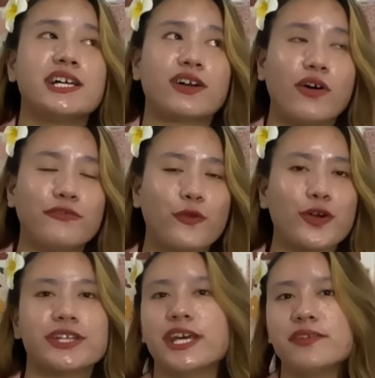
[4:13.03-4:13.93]

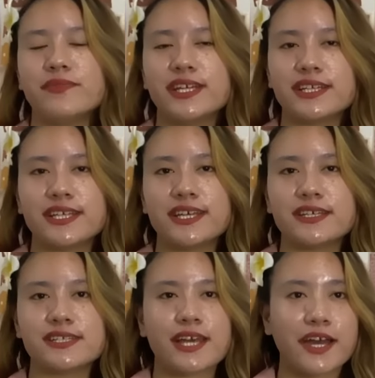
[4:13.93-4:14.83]
comfort and
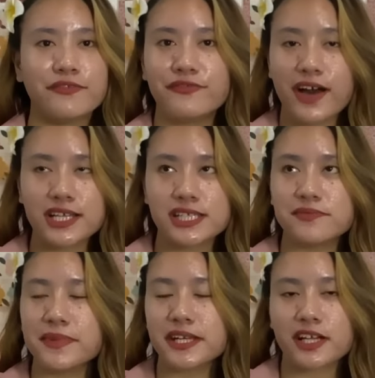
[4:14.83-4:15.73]
amenities, advanced
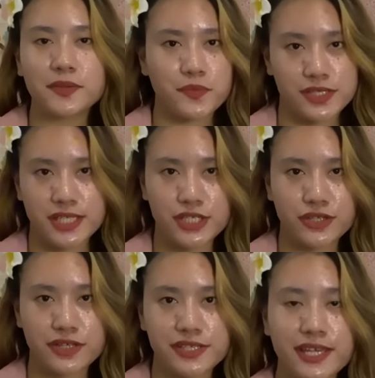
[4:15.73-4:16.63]
medical
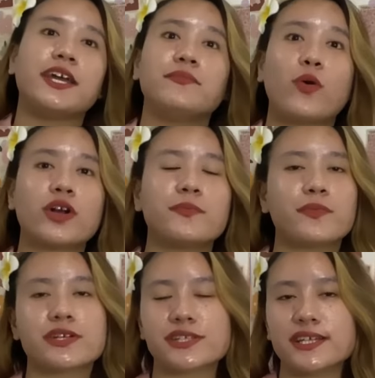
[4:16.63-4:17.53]
procedures, and more
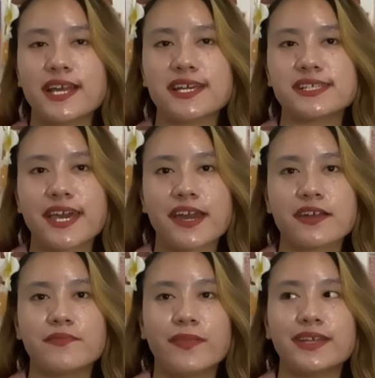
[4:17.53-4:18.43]
personalized
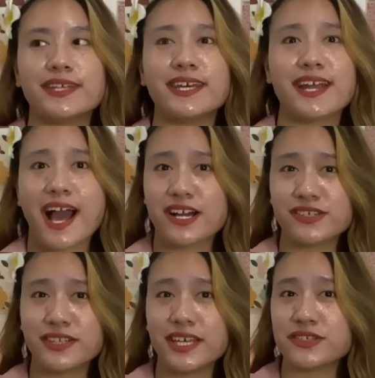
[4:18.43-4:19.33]
care, but it
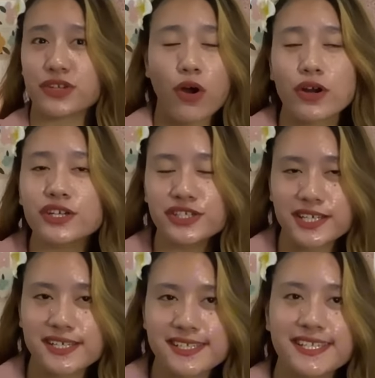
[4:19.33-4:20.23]
actually
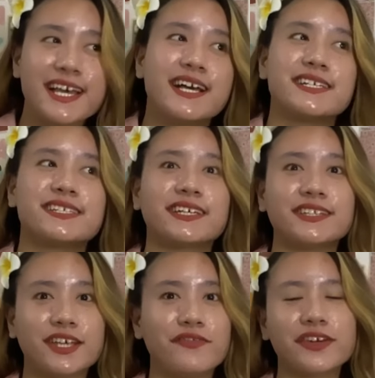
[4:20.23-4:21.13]
charges
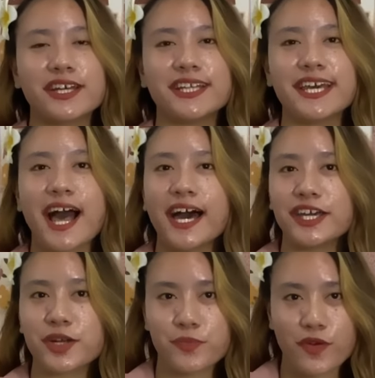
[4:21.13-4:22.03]
significantly
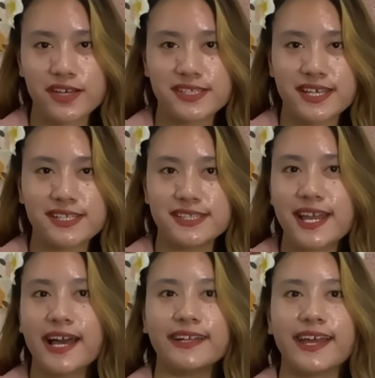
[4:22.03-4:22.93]
higher prices
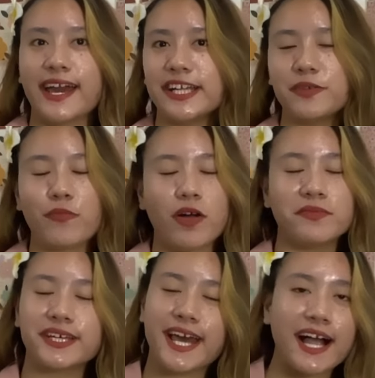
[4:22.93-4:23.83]
than any
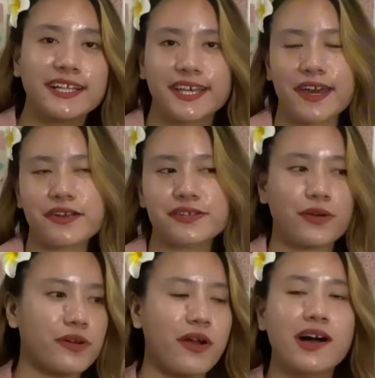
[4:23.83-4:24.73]
public healthcare
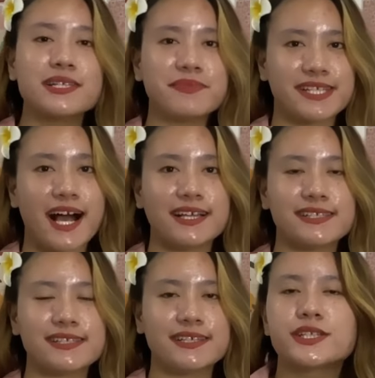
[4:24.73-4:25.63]
or
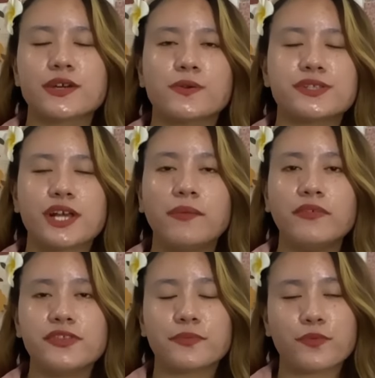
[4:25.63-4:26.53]
hospitals. So some
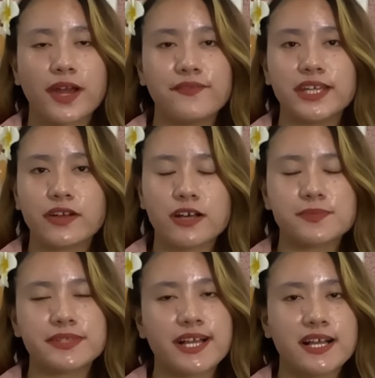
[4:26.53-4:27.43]
of the private
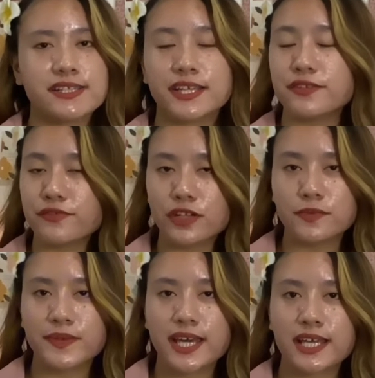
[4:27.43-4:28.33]
hospitals in the
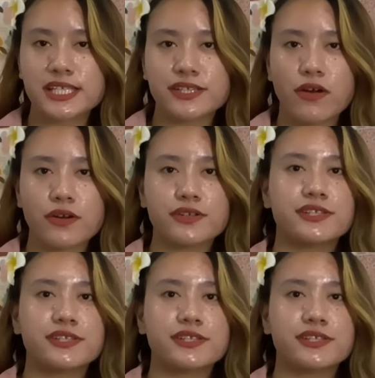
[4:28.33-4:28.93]
Philippines are